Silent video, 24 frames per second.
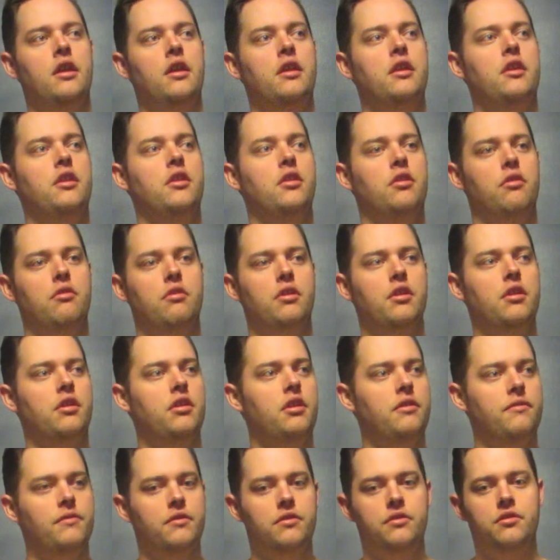you know,
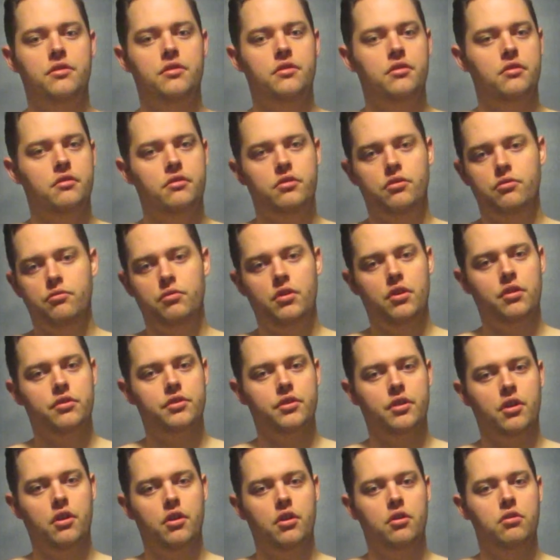even 2 years
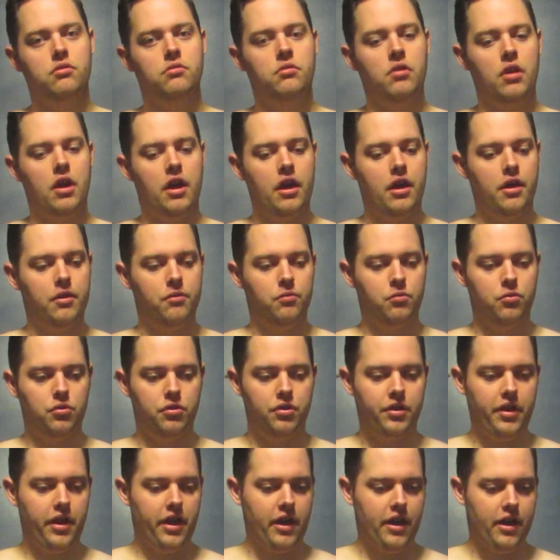ago, I
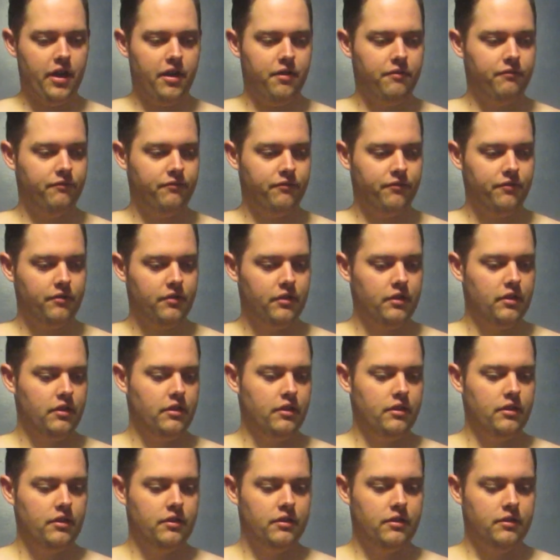would have
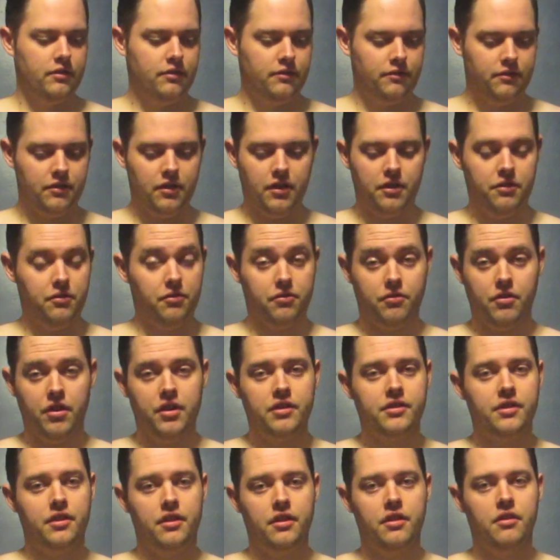thought you were
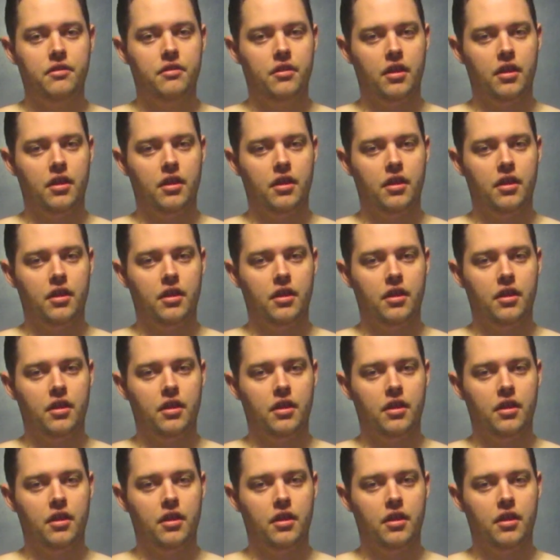crazy.